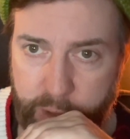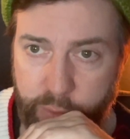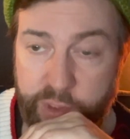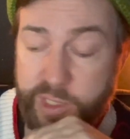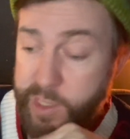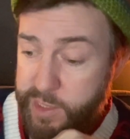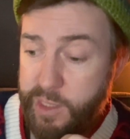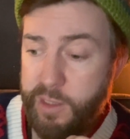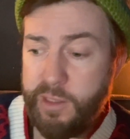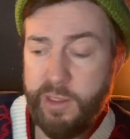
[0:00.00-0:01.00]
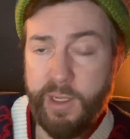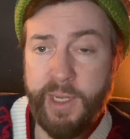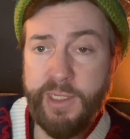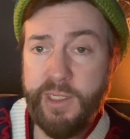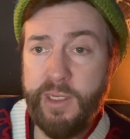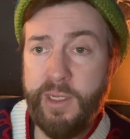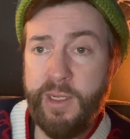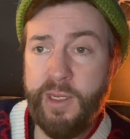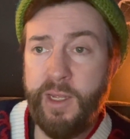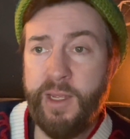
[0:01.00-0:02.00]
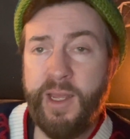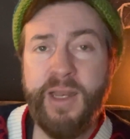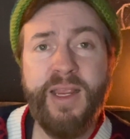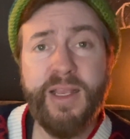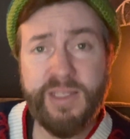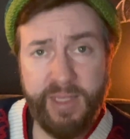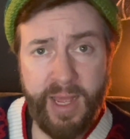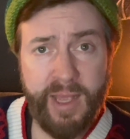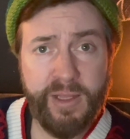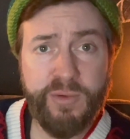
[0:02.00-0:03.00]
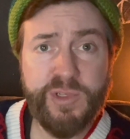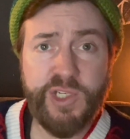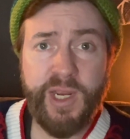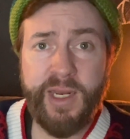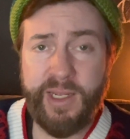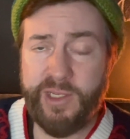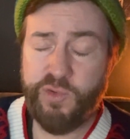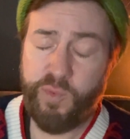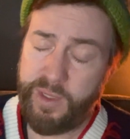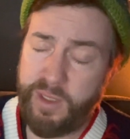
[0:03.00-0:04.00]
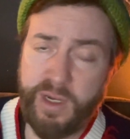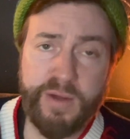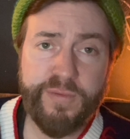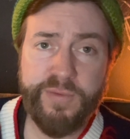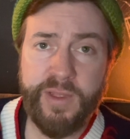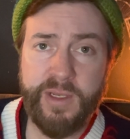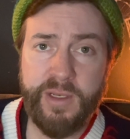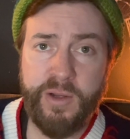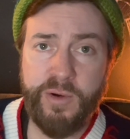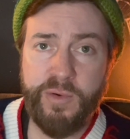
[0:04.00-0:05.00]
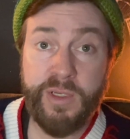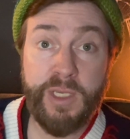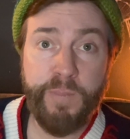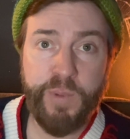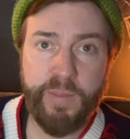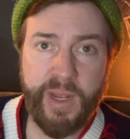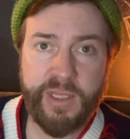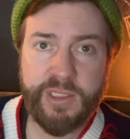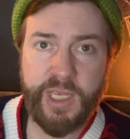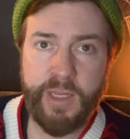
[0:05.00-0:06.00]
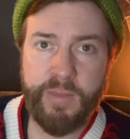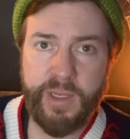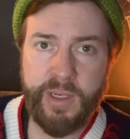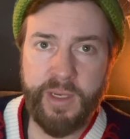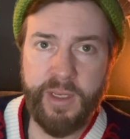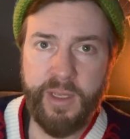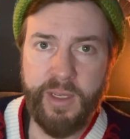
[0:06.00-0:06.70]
Which I did, and yes, Lyle, it was Chinese, real enough that no diplomats came in